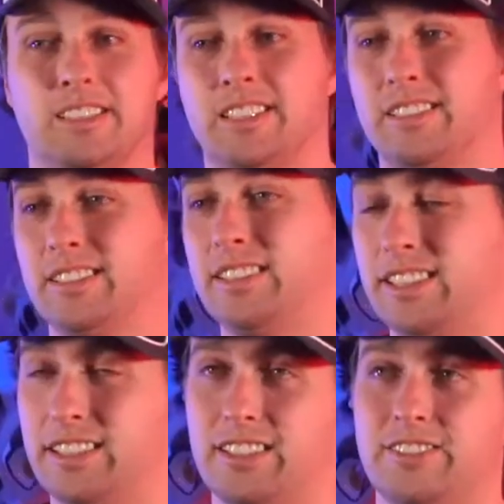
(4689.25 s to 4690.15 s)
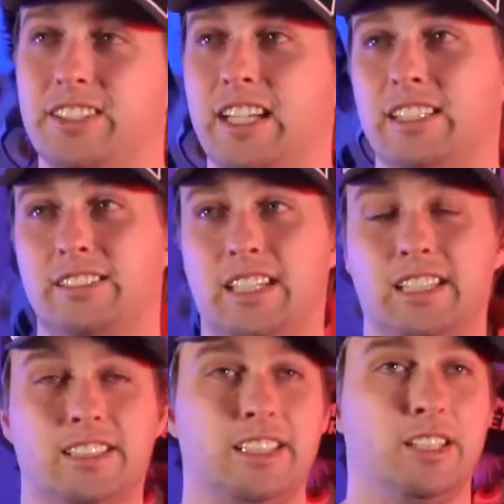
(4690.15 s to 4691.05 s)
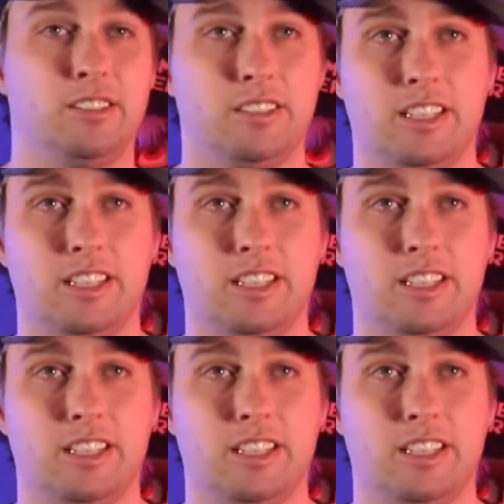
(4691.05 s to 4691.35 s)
as a courtesy to all of you guys to ask any